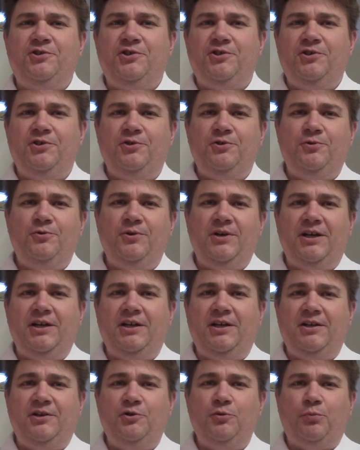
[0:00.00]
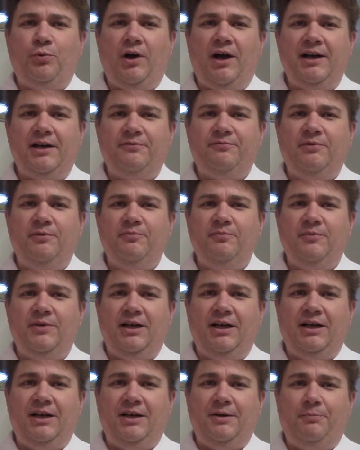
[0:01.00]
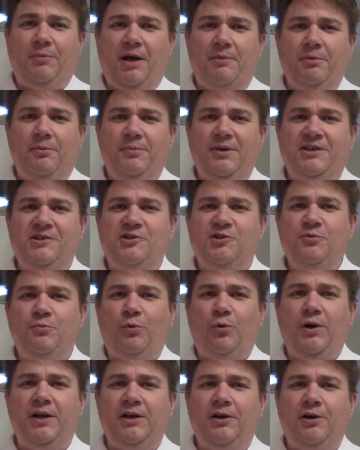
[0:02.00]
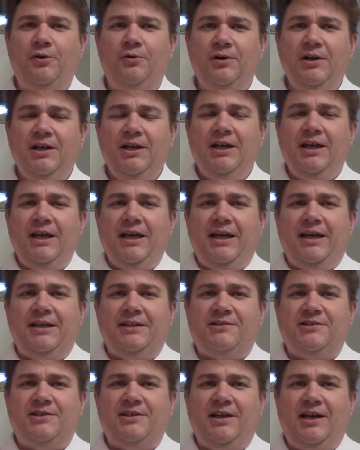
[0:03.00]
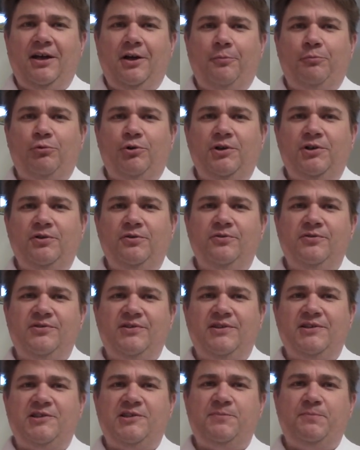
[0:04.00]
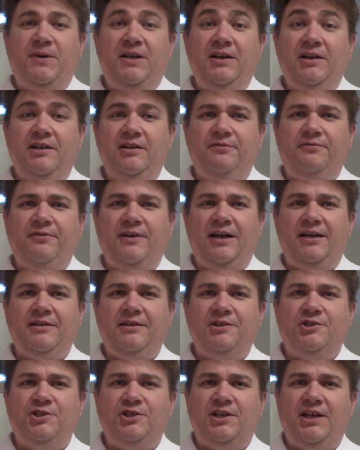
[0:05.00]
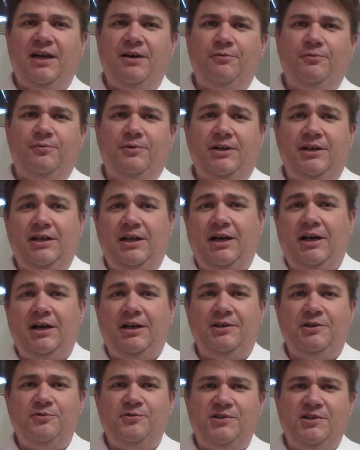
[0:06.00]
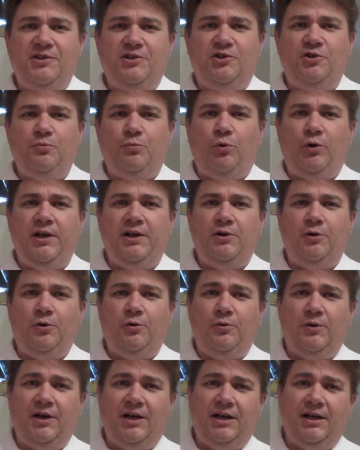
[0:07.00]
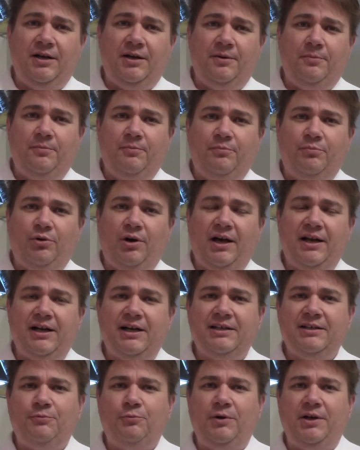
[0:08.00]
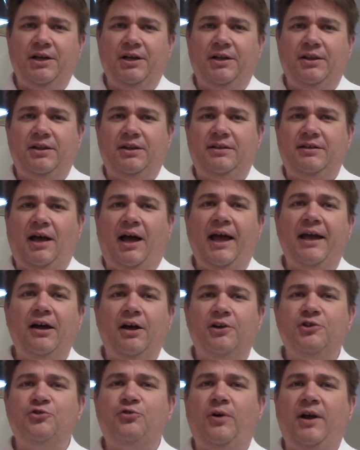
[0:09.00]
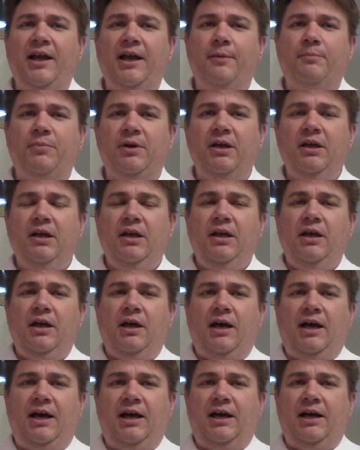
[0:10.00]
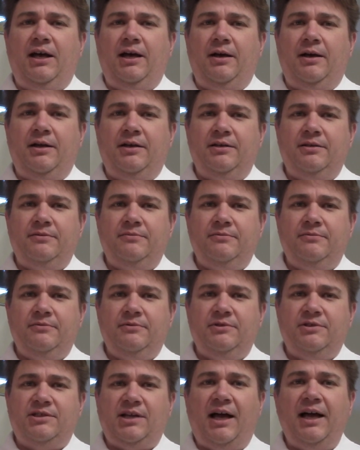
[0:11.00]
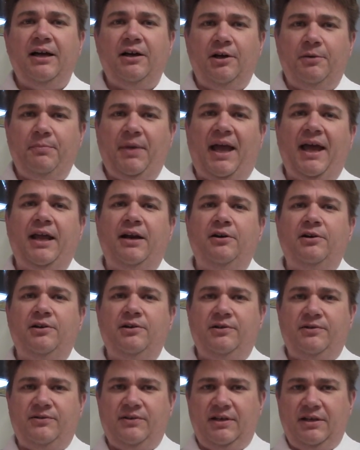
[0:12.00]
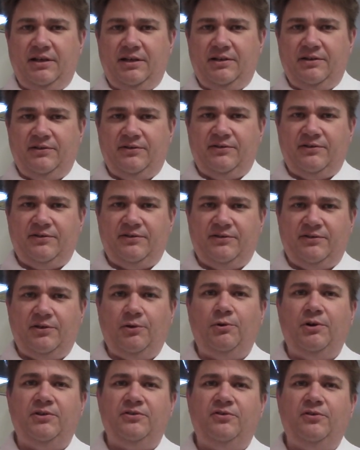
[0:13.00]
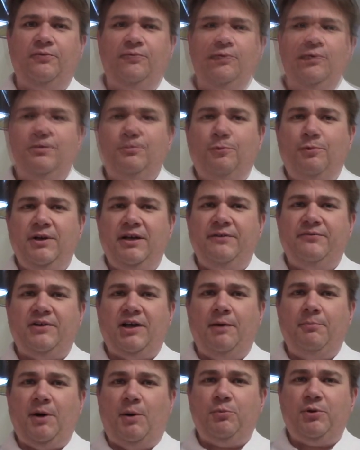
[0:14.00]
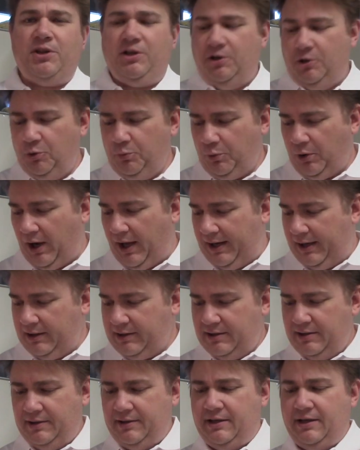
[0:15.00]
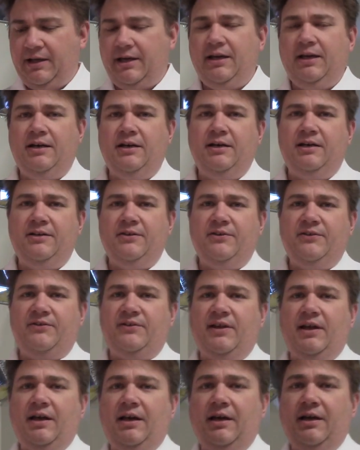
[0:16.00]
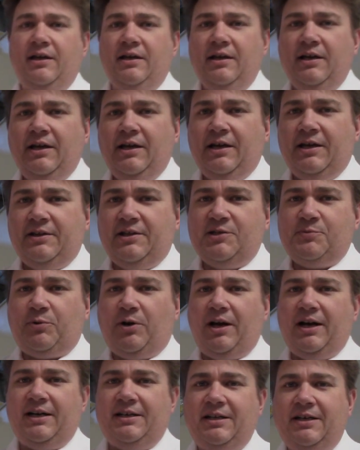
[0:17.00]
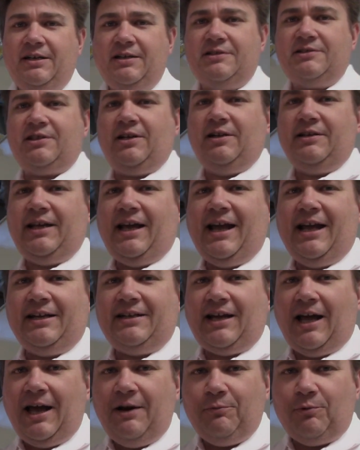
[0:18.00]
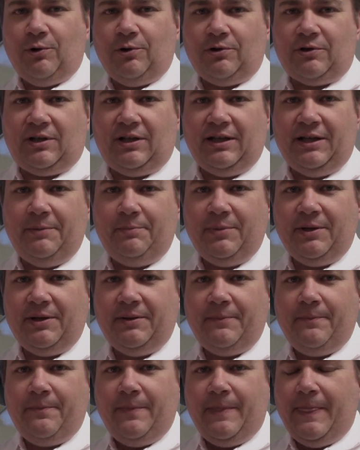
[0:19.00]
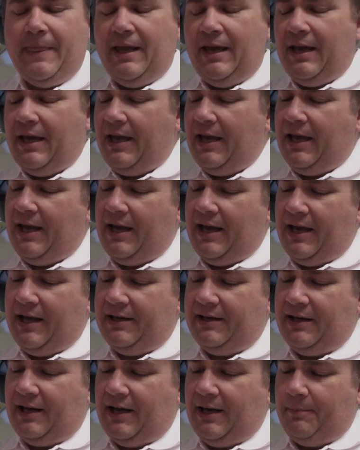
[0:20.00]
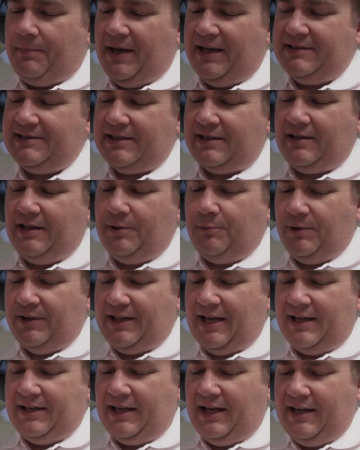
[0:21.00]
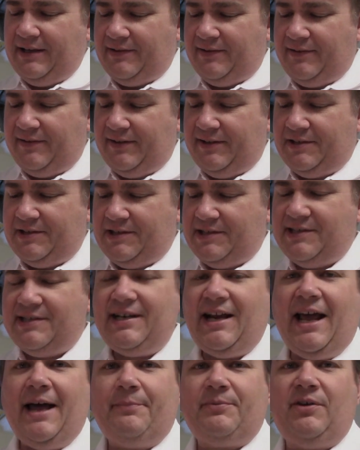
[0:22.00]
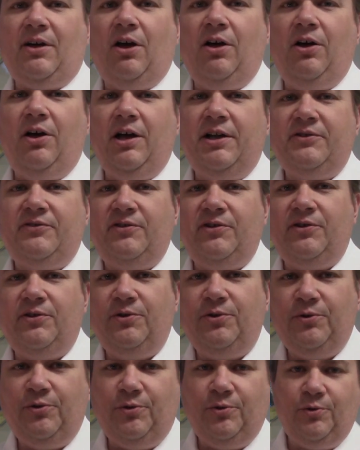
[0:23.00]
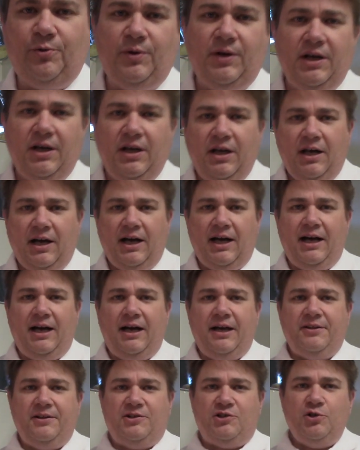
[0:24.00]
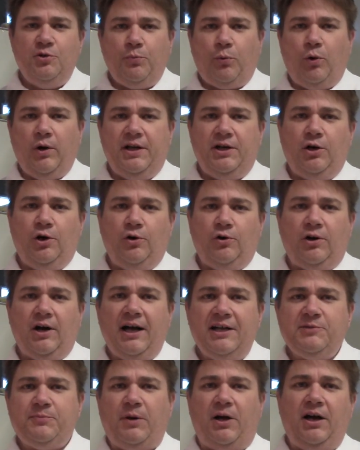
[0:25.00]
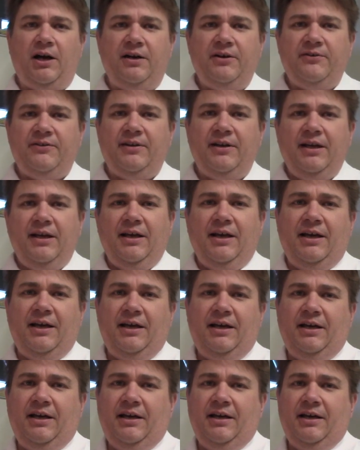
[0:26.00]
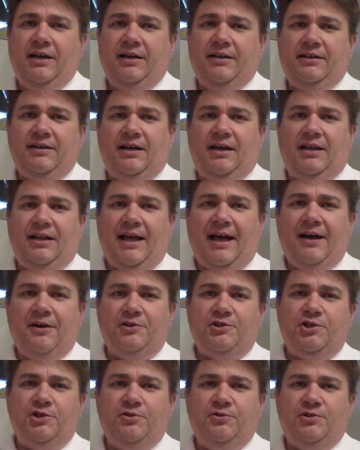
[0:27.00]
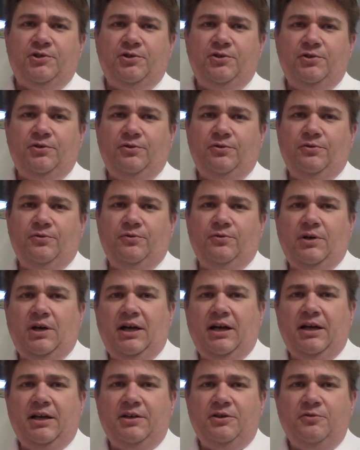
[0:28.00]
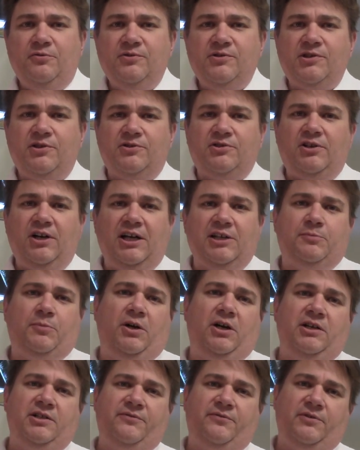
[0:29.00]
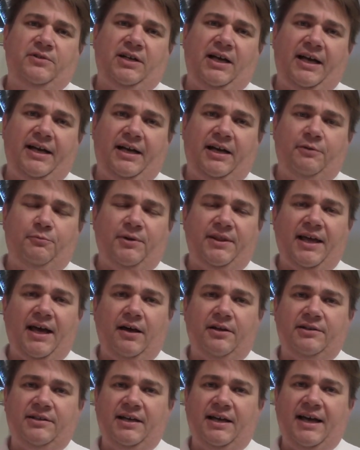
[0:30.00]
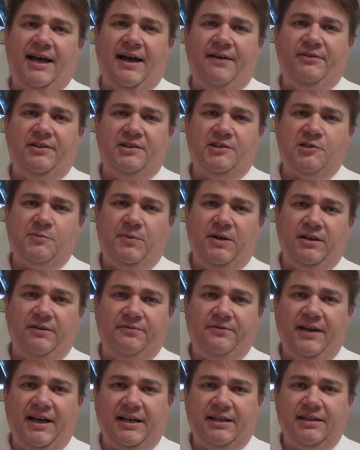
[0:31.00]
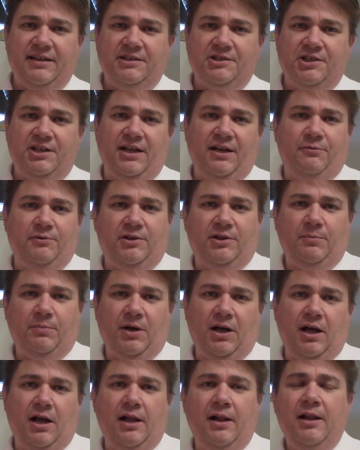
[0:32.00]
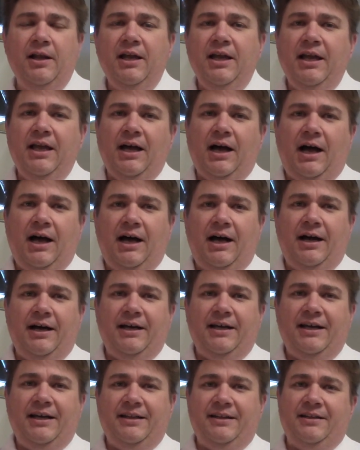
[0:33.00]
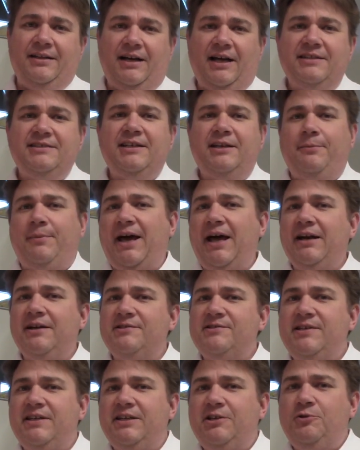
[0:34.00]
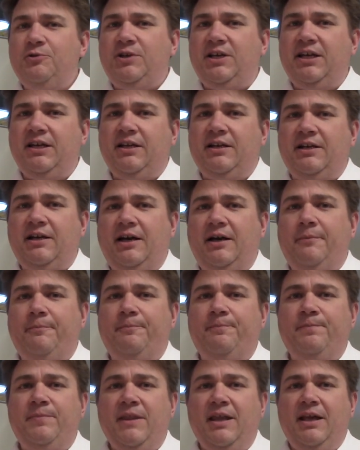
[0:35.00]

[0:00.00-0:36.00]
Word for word: to you a new product from uh, Pipe and Base 2.0. It's to help reduce the spinning effect that you get when uh, using the 2.0 uh, product with tie-on drape, uh, tie-on banners, and so on and so forth. We've come up with a new product, and it is, uh, this product here is called the Anti-Roll Clip. And uh, basically what that does is it just snaps onto uh, the 2.0 crossbars and allows you to uh, use those crossbars for tie-on without uh, having the spin effect that you get with the ball. Uh, and the nice thing about it is that you can um,